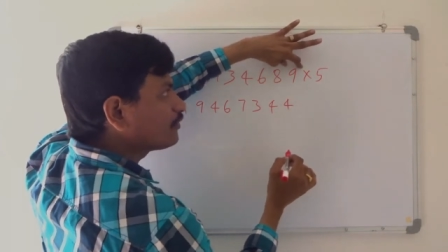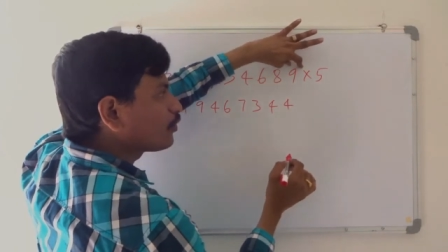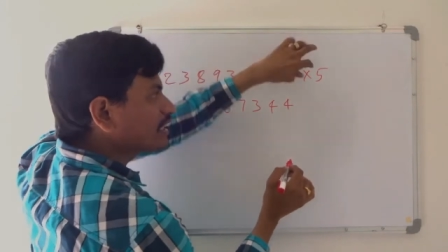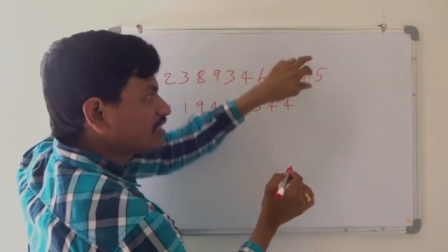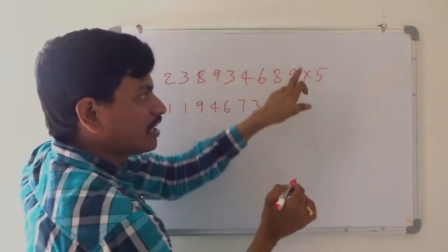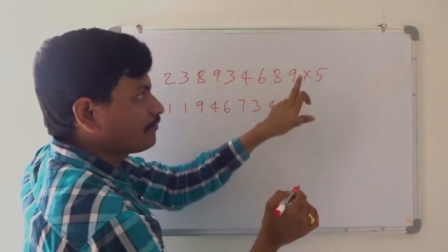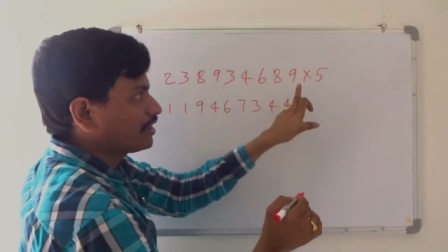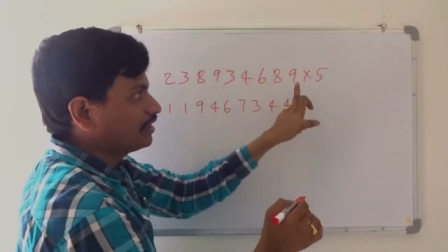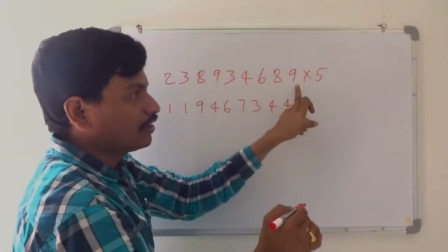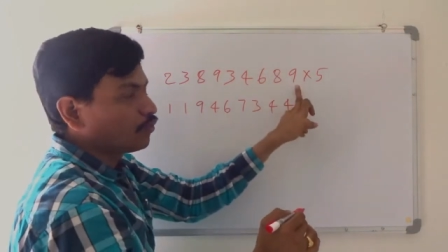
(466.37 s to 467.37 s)
What is
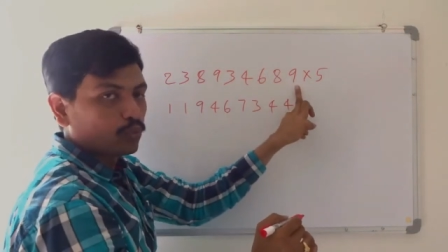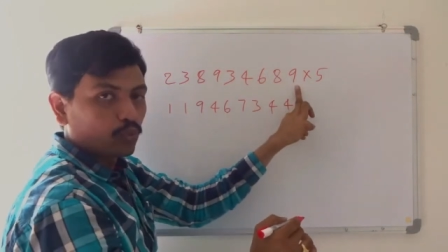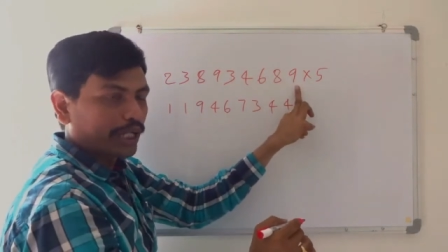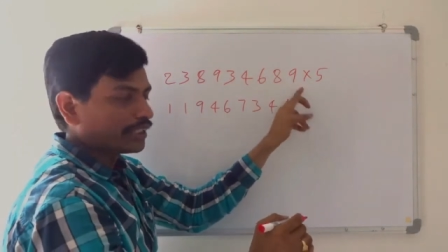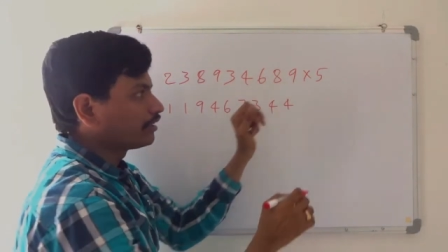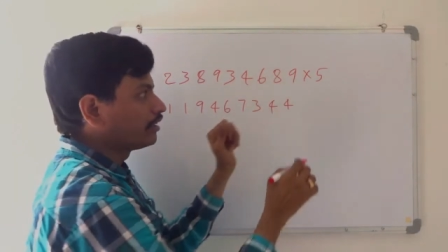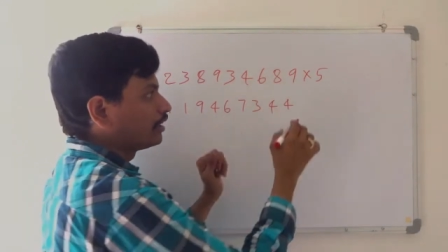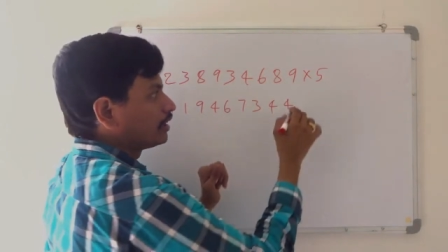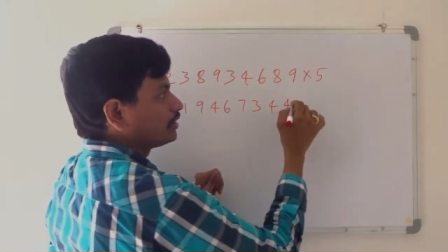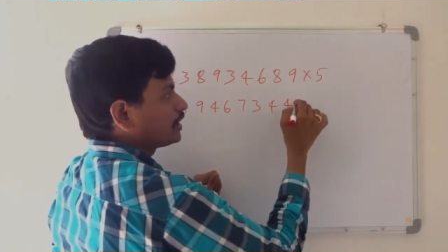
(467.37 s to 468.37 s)
left? 1.
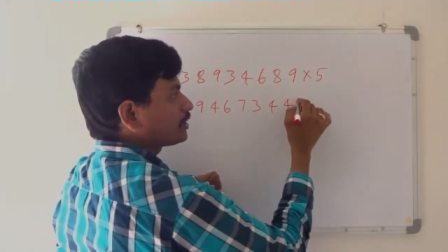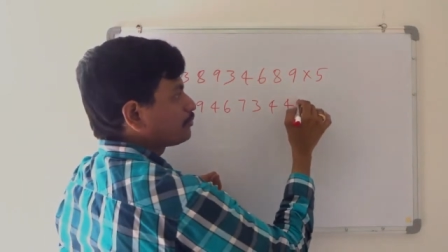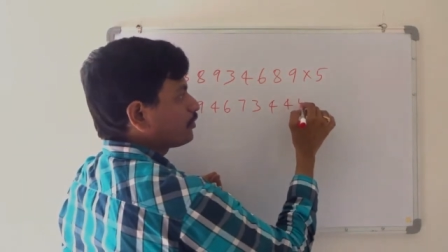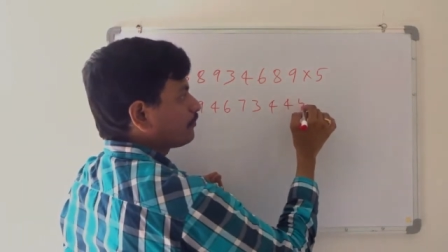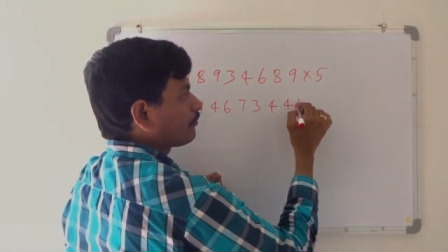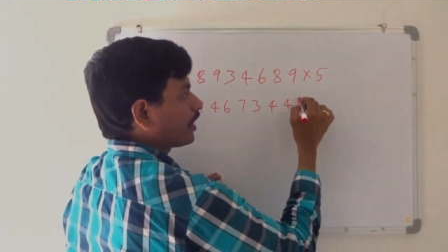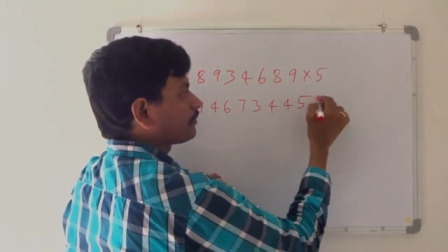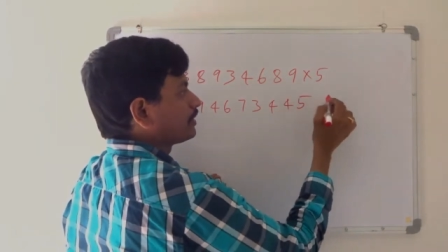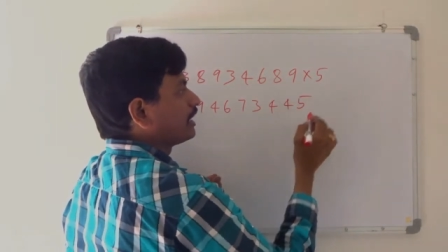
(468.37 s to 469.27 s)
Just put 5.